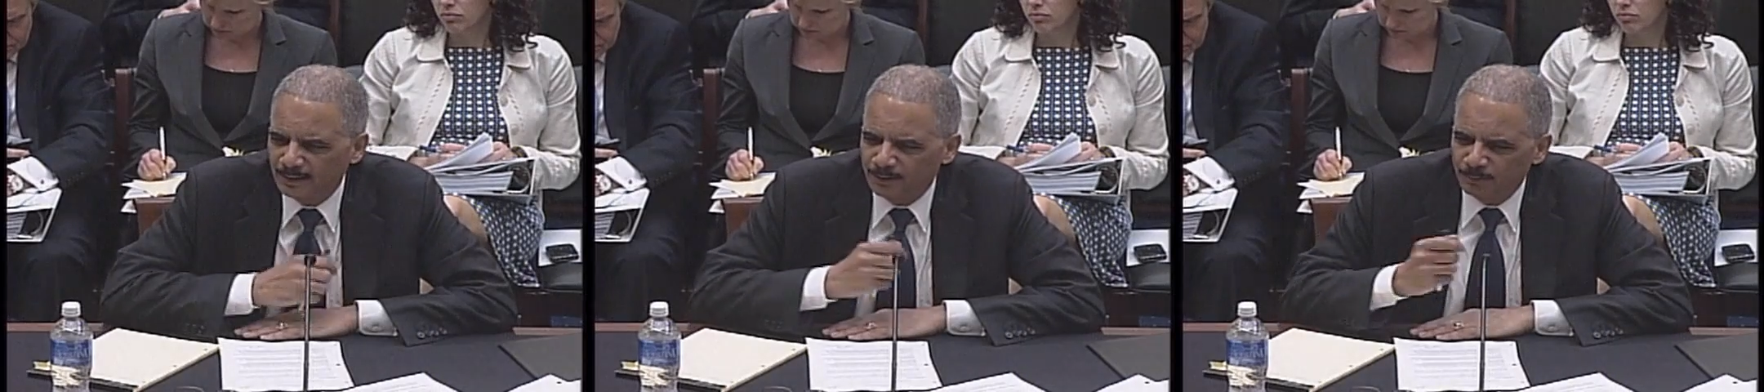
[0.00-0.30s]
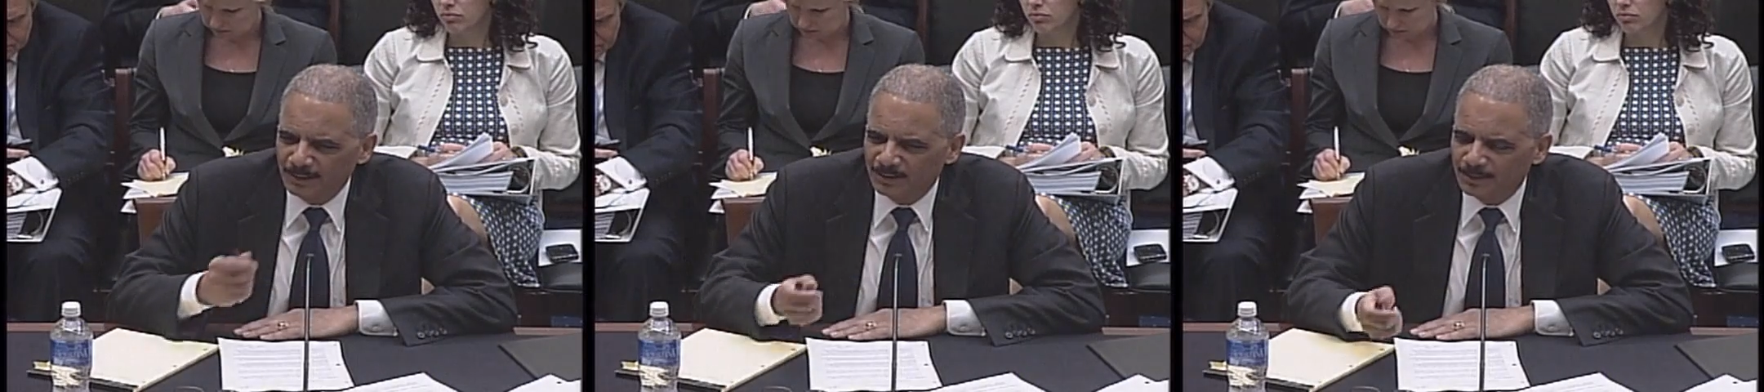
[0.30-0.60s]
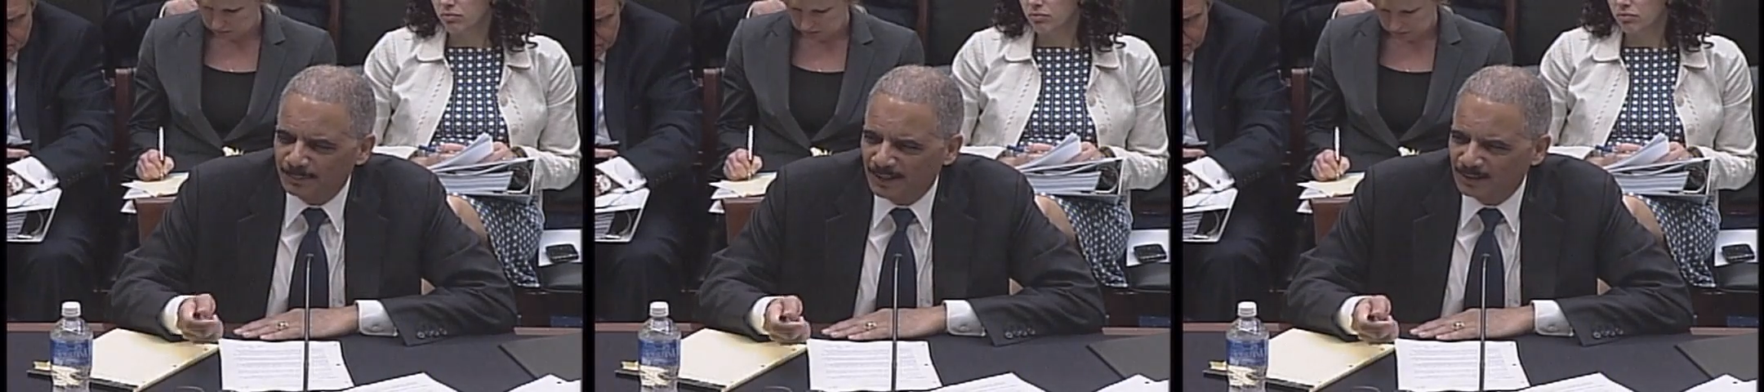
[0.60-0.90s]
do you mean to
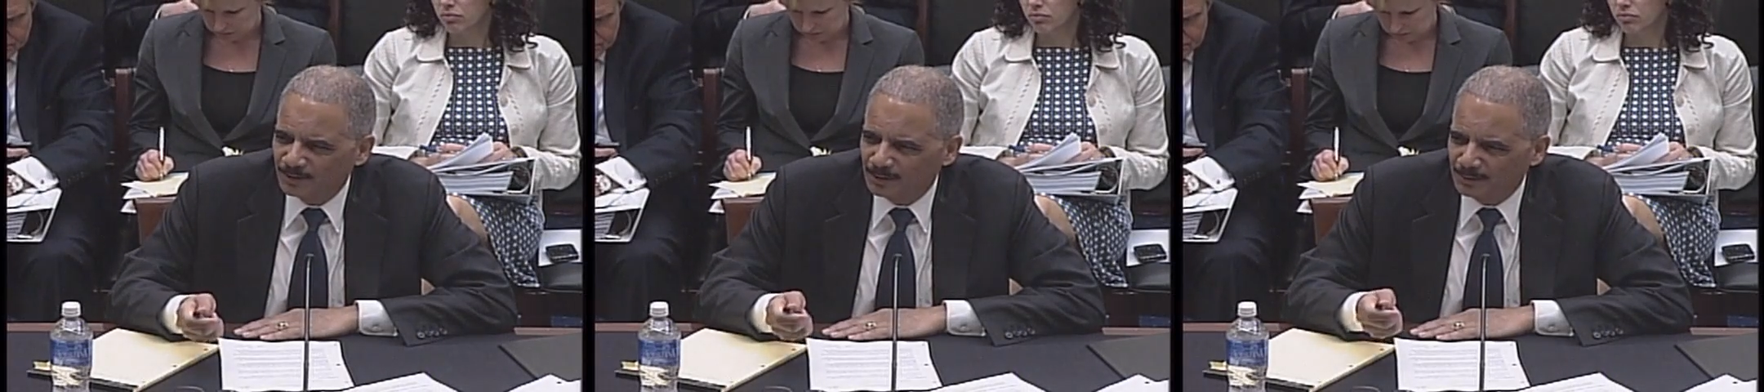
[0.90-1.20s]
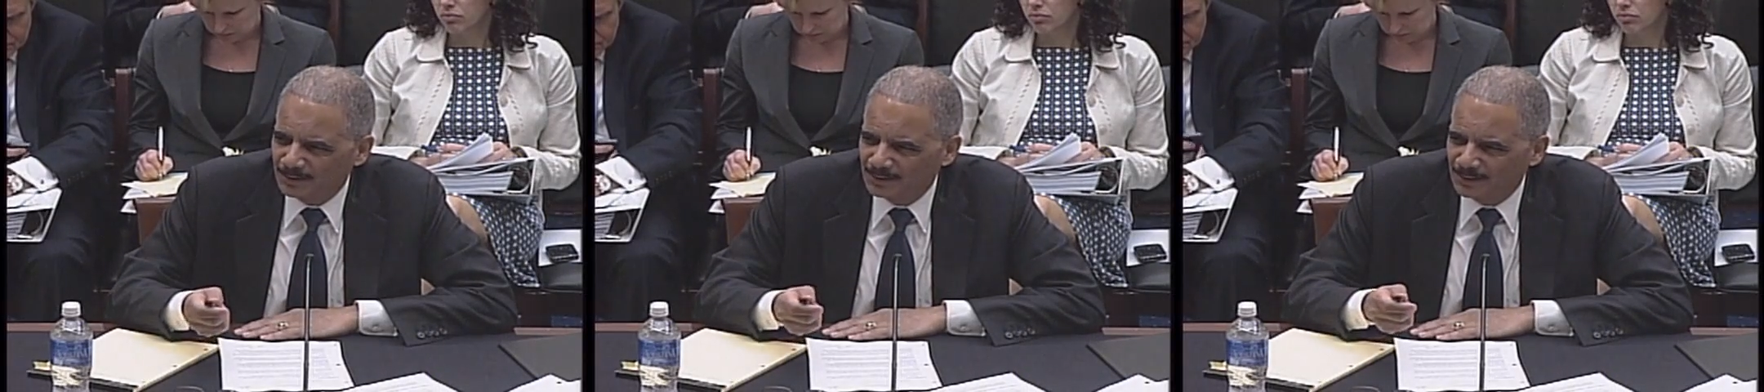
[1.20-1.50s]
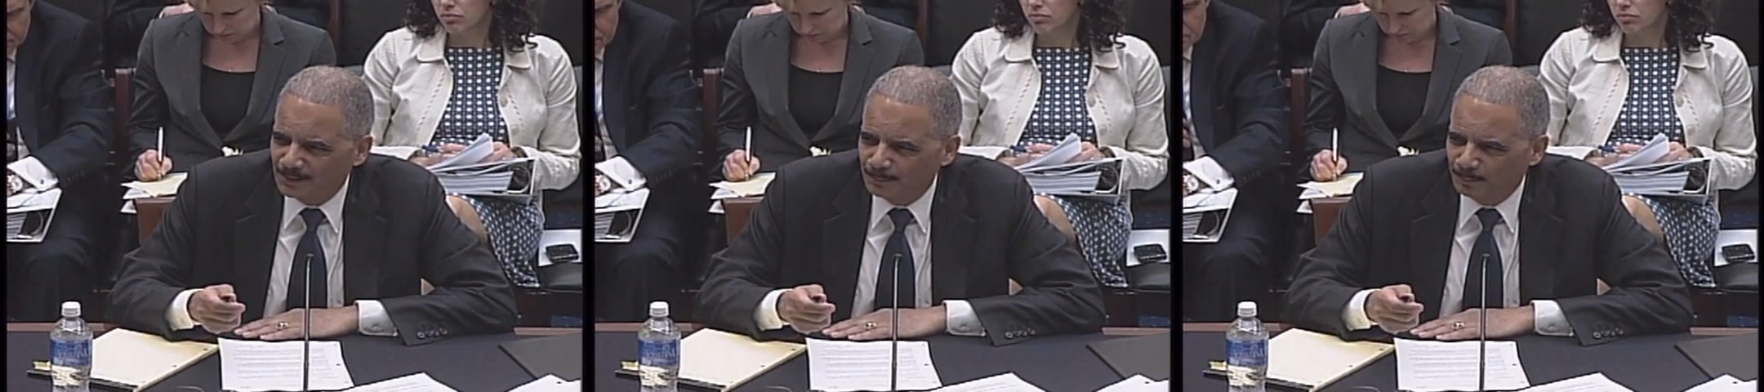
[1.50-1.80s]
compare it to the
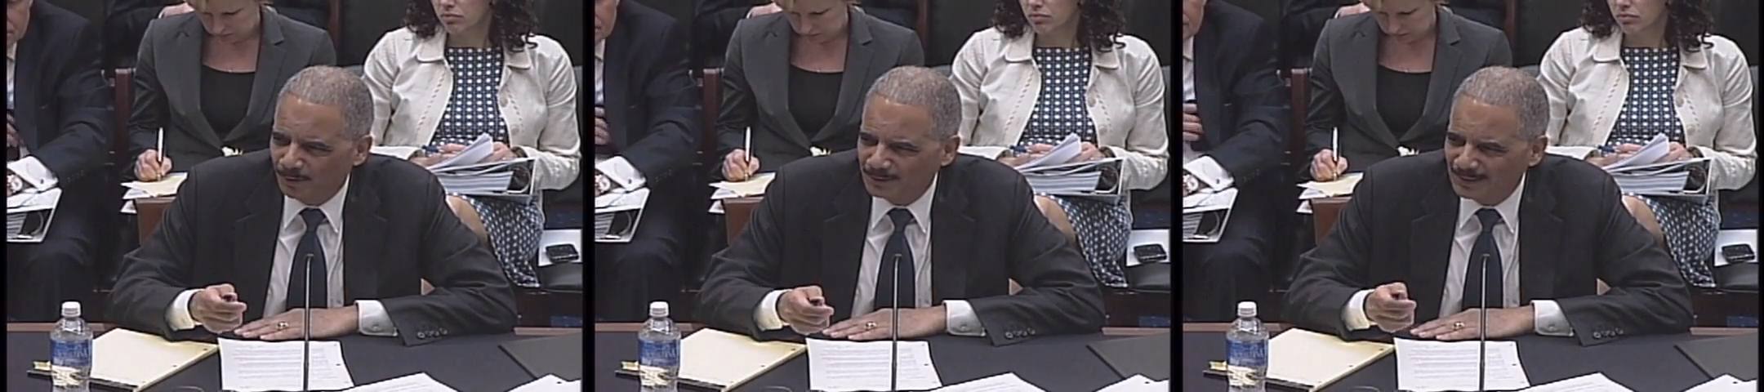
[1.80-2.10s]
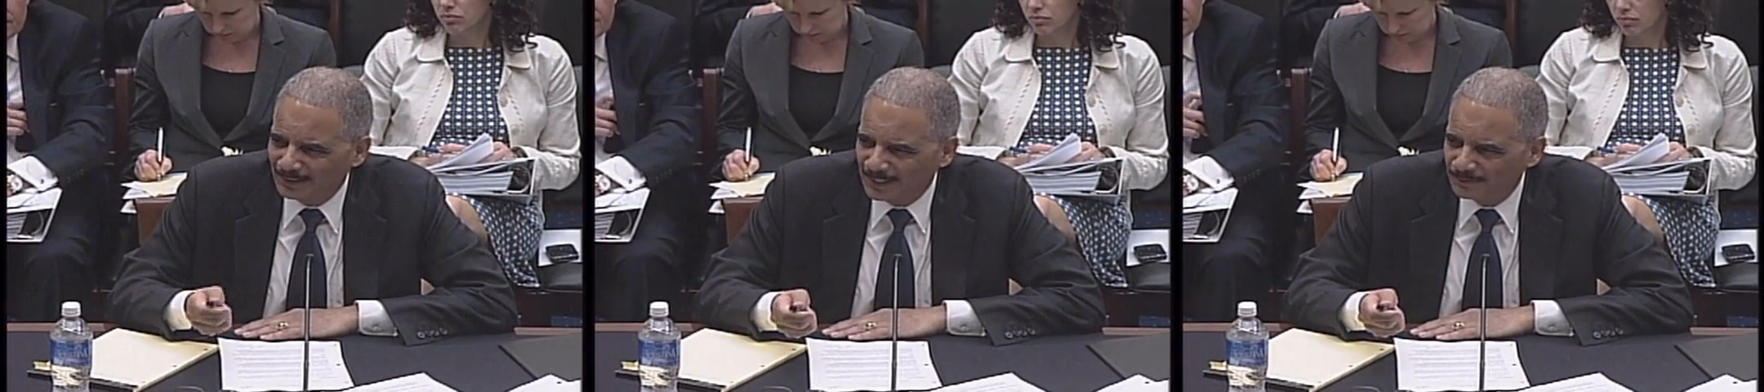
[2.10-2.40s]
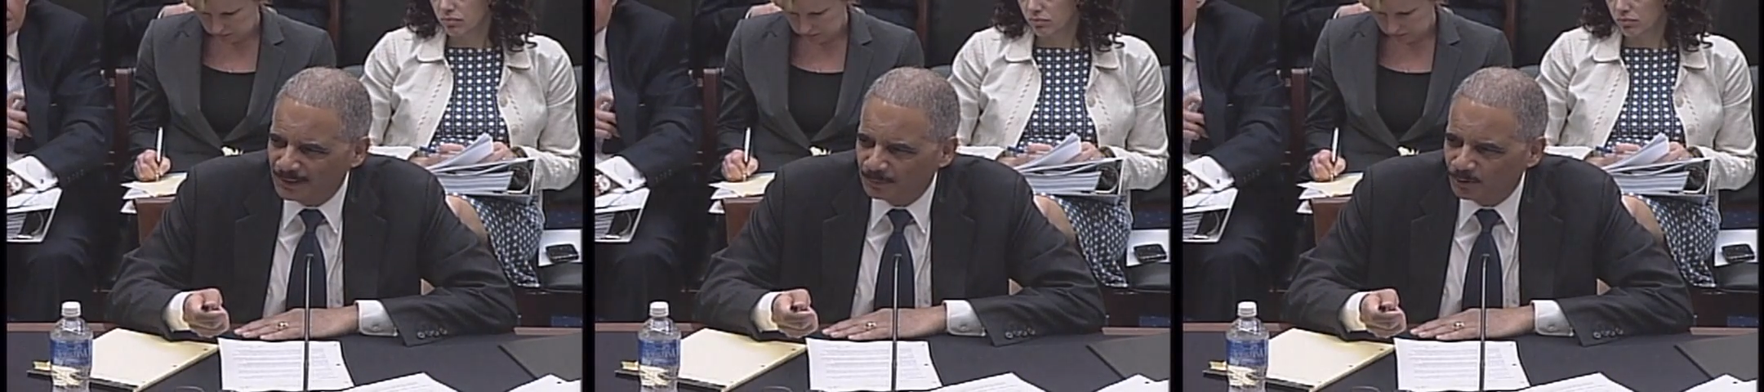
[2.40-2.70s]
bulk
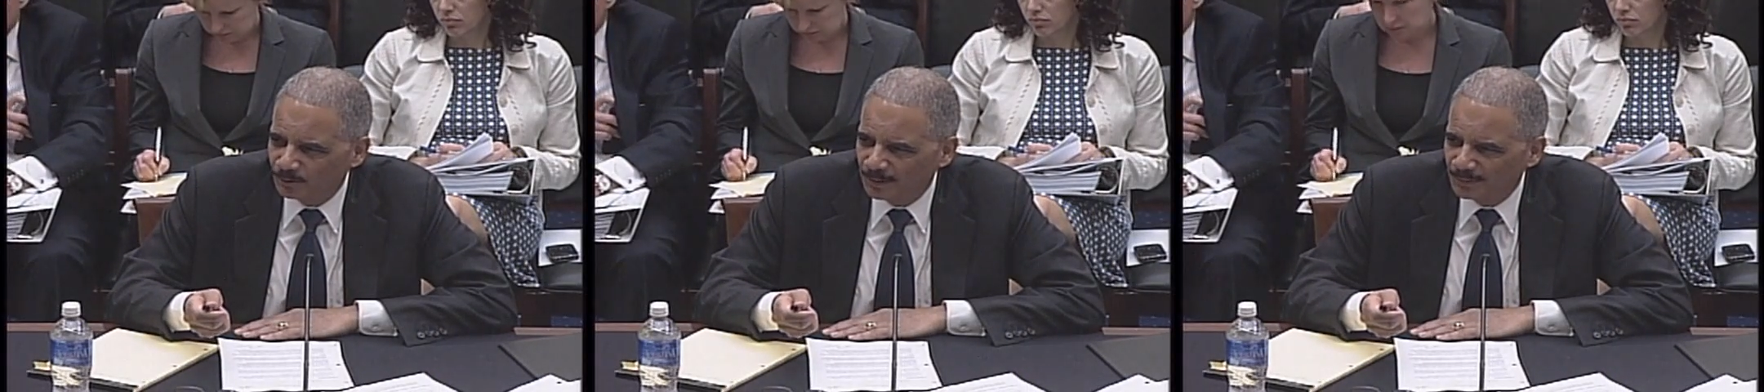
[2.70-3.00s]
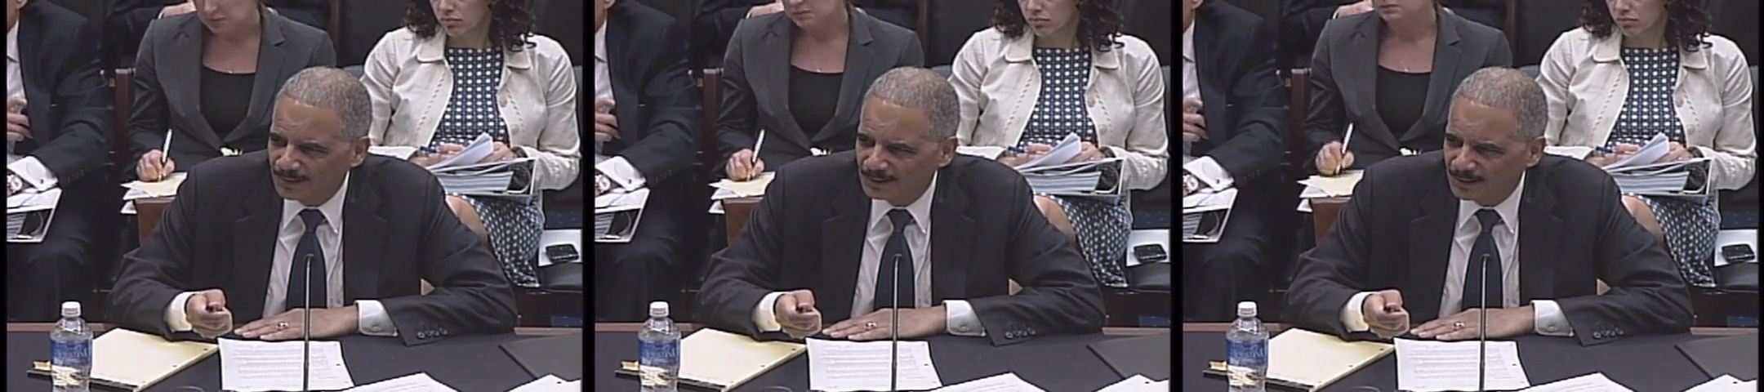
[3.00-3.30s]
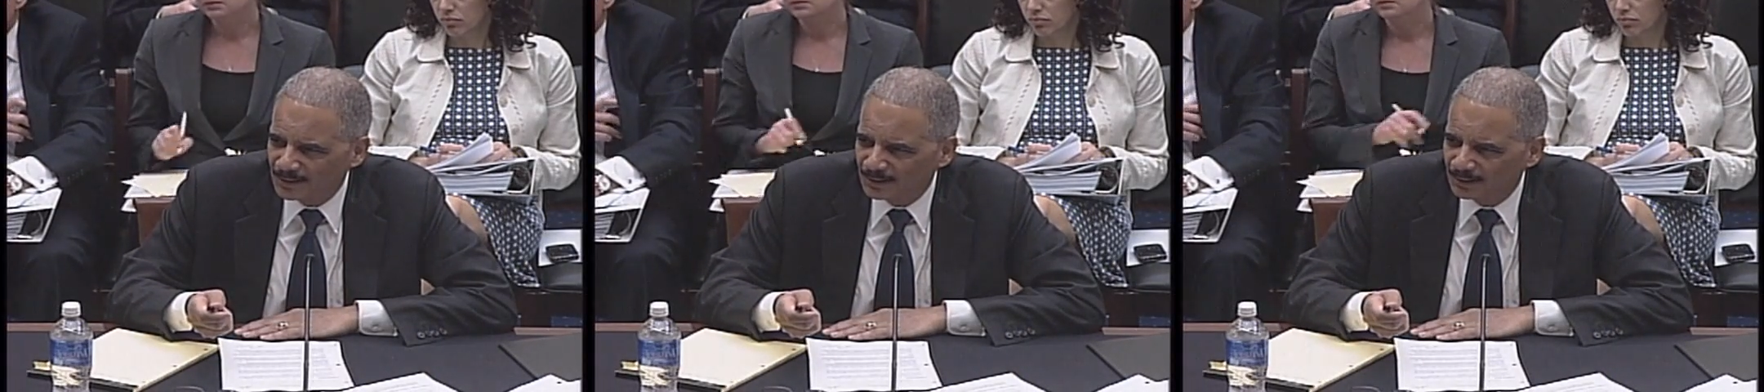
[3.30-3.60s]
telephony program that existed?